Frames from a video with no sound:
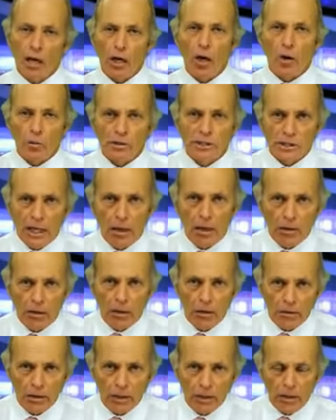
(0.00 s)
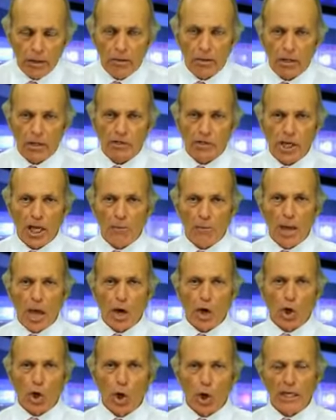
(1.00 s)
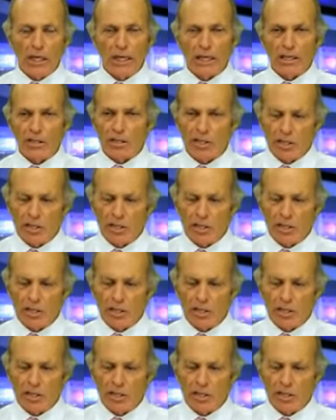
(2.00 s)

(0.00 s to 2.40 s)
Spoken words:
go sell Coca-Cola. Tell them how good it is.